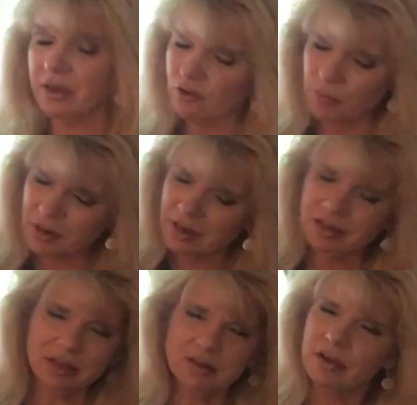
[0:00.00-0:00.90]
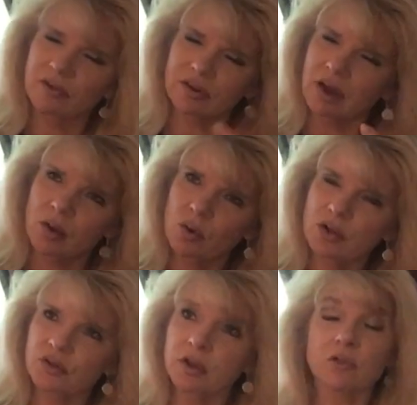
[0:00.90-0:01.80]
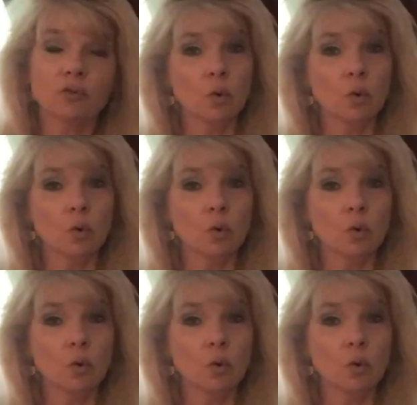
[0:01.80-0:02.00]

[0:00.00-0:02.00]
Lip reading: yes, but I need this and I want this,